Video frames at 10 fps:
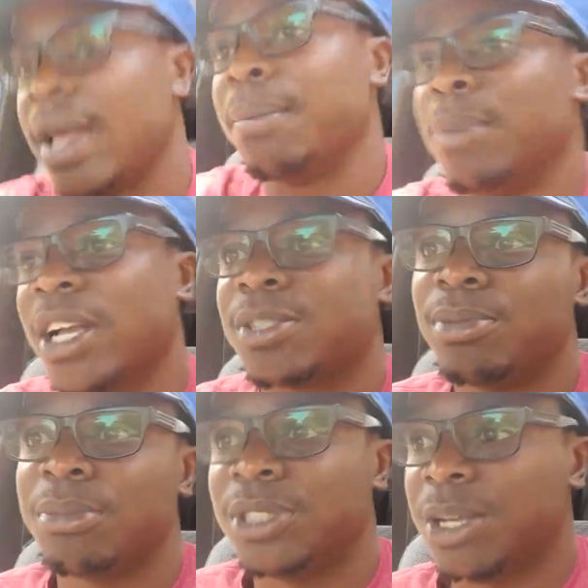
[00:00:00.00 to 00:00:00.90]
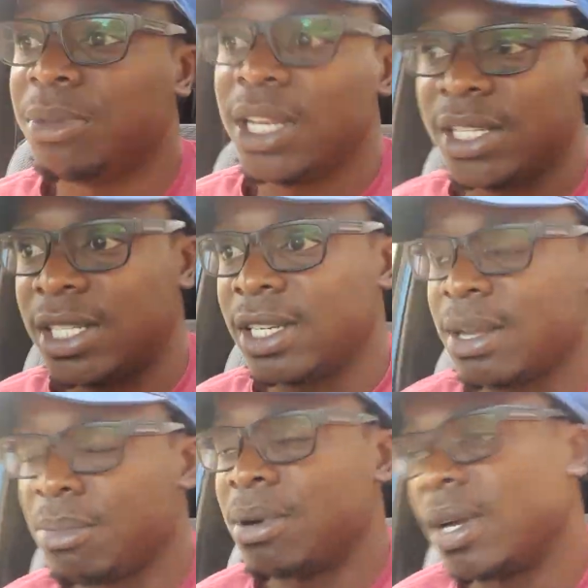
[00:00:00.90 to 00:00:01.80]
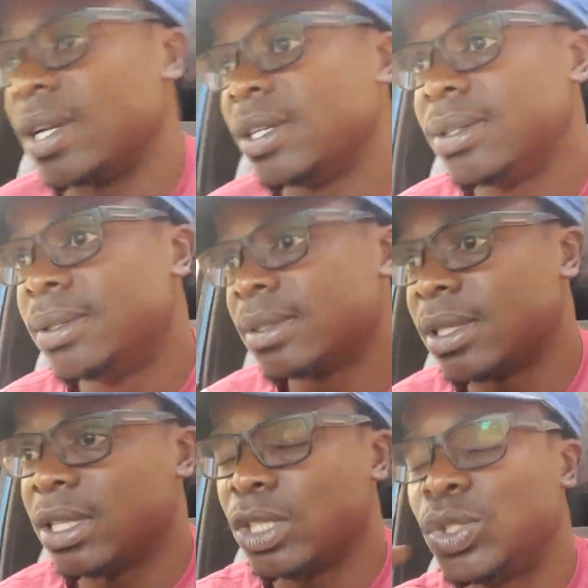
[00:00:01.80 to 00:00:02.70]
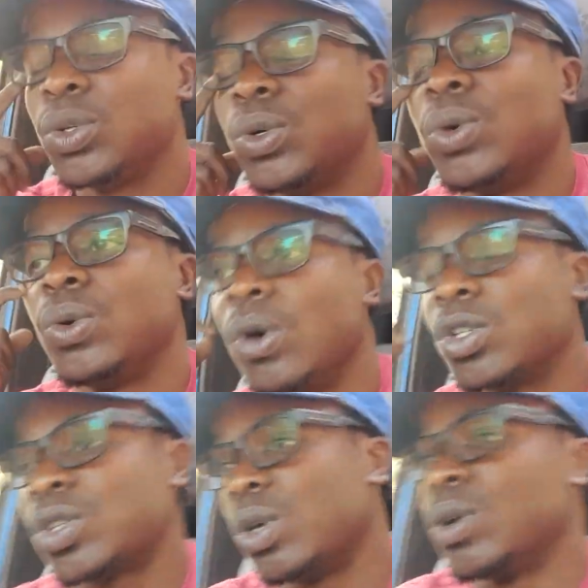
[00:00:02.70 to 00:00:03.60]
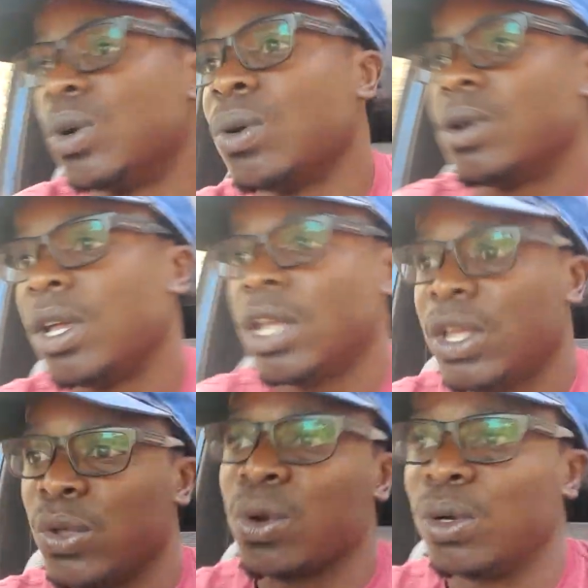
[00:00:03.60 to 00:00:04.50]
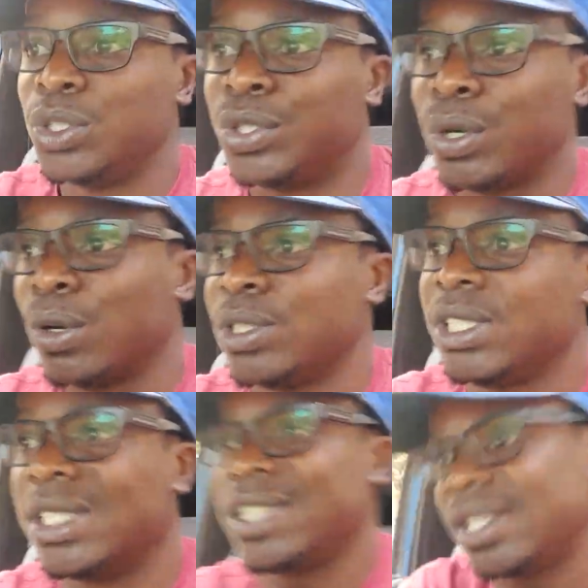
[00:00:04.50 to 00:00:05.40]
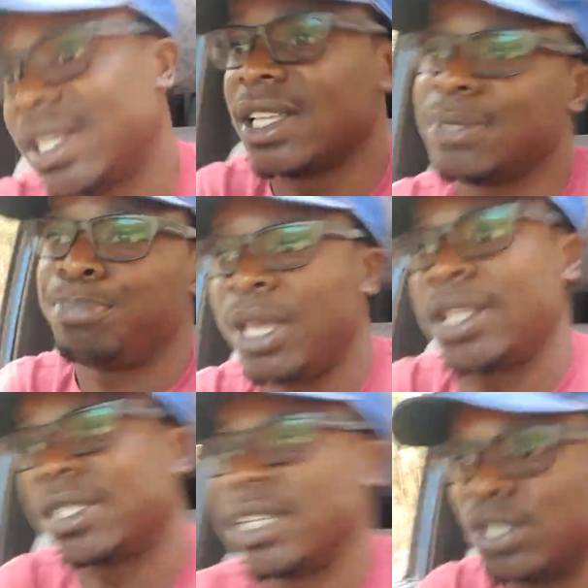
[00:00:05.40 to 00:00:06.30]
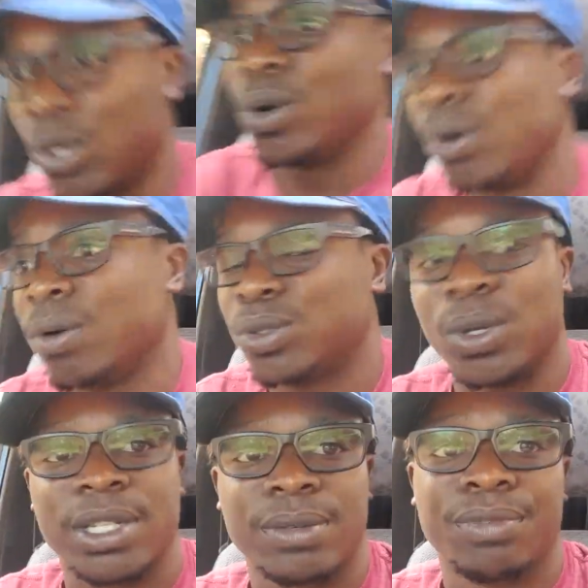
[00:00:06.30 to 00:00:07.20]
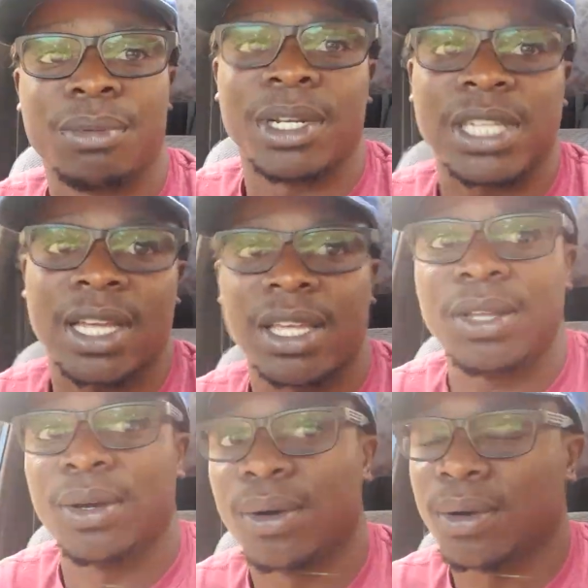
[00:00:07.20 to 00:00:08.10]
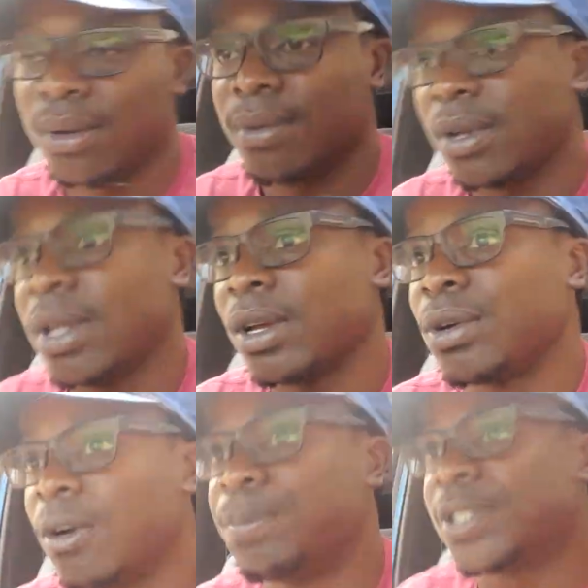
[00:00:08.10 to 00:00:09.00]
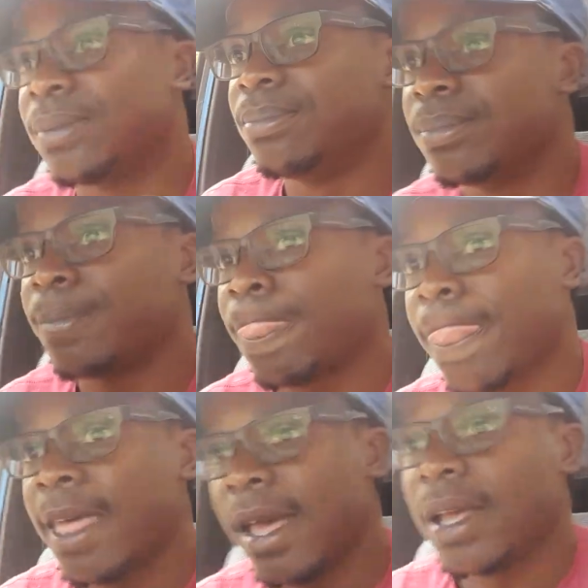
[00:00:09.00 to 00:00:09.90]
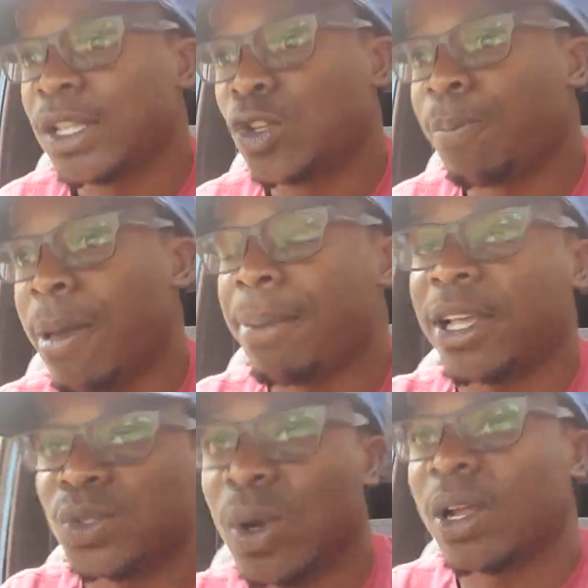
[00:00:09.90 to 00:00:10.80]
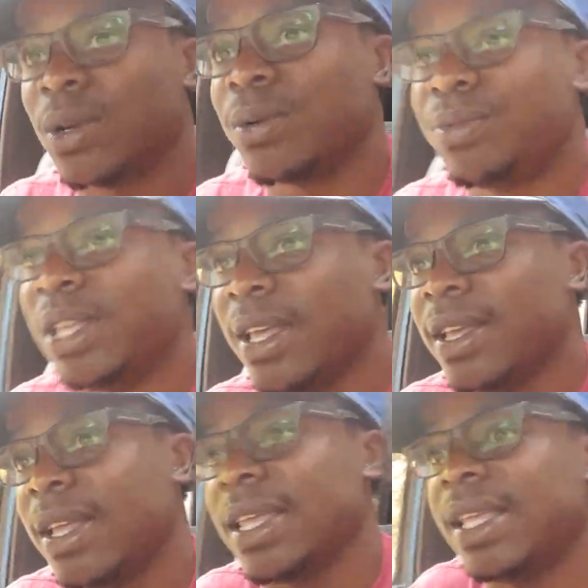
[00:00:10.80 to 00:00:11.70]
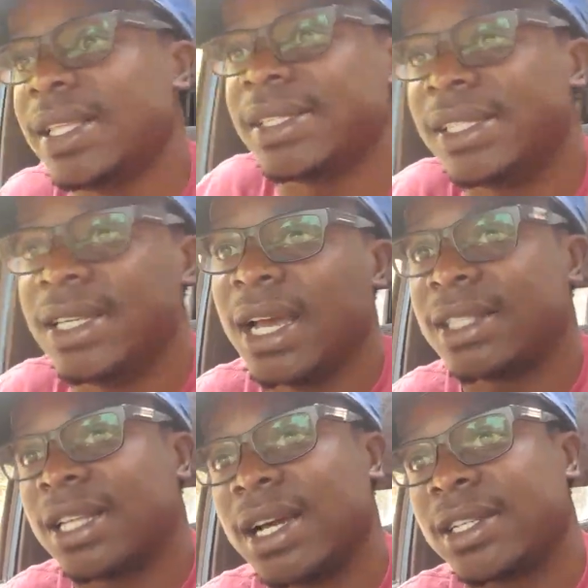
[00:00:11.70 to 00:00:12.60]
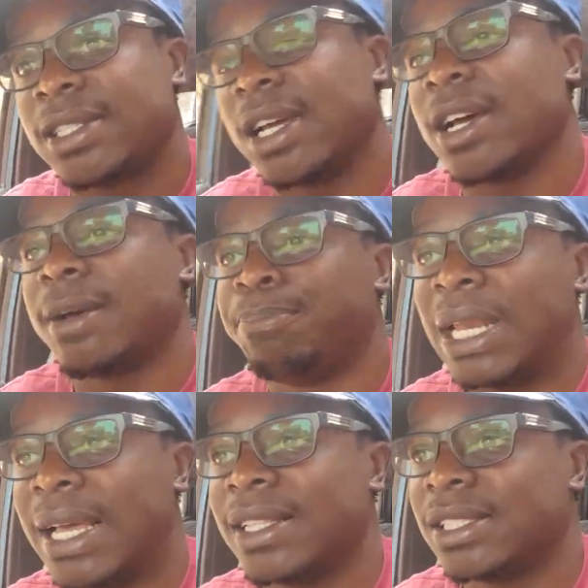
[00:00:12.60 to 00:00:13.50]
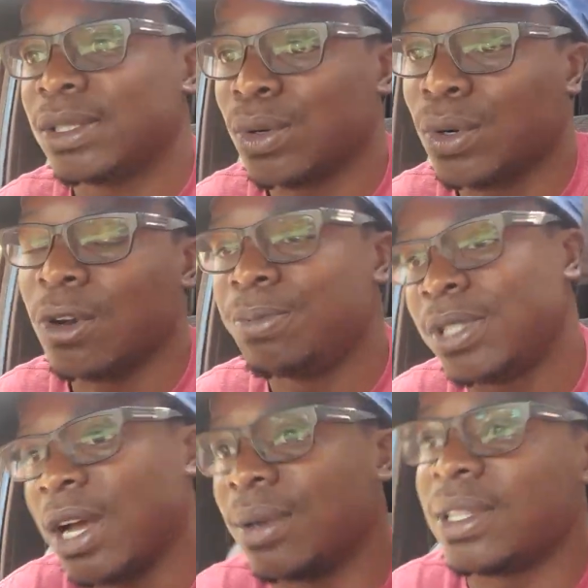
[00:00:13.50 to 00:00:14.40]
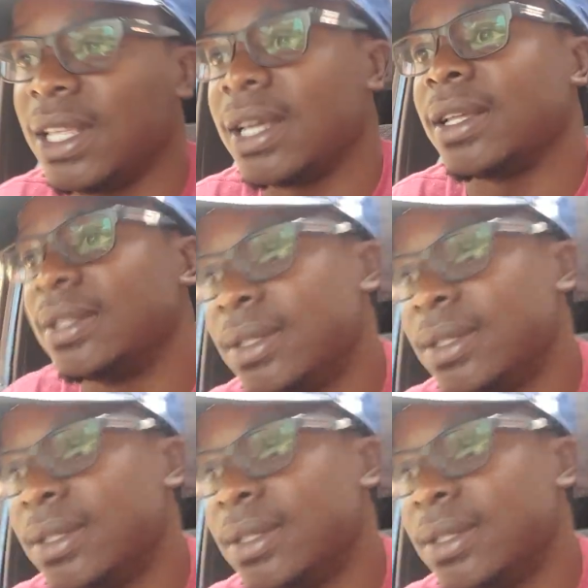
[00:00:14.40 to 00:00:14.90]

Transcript: maximum germination, number one. Two, also you control diseases, pests, and all from attacking your crops. So pepper is one of the easily attacked plants or crops out there.